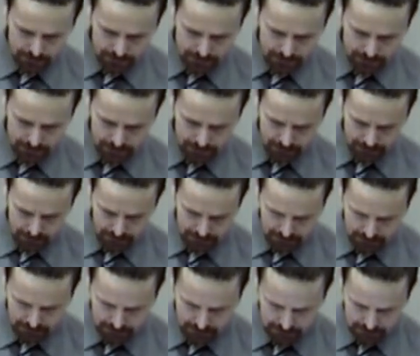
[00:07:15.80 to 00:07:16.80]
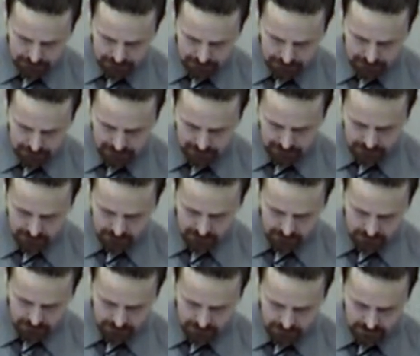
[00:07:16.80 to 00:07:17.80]

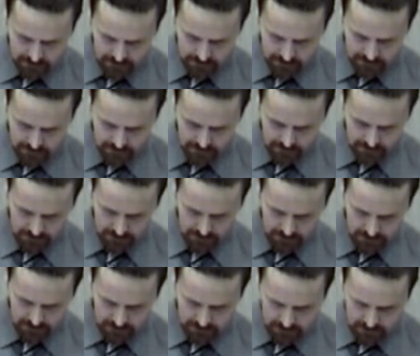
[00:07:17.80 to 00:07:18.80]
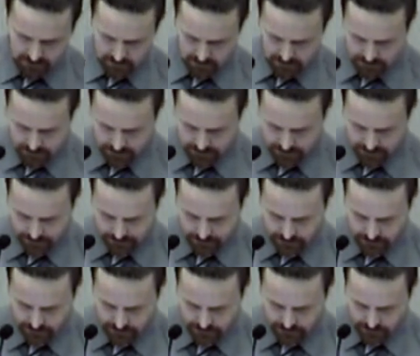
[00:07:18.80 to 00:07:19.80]

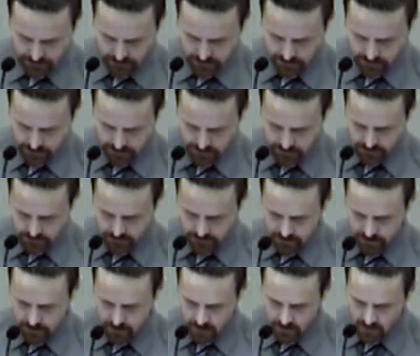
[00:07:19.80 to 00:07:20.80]
(silence)